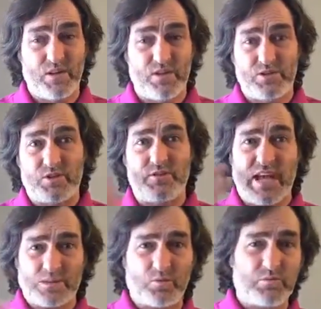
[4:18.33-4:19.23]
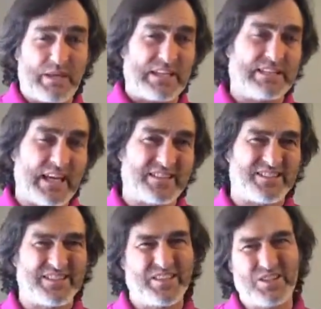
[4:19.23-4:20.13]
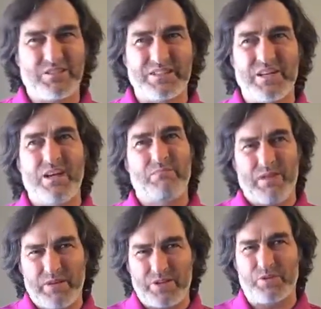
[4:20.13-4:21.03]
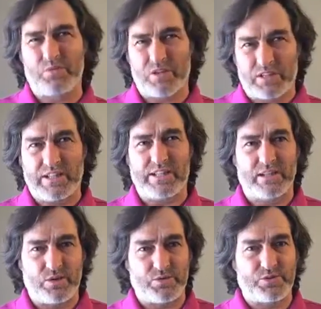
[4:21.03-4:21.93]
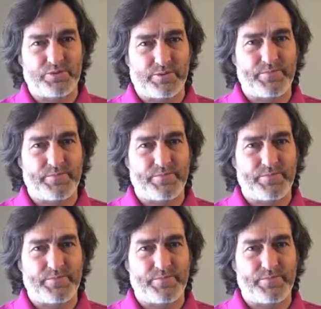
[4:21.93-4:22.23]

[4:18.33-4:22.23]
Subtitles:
So that will make sense. And you know what? Maybe I should wear clean clothes.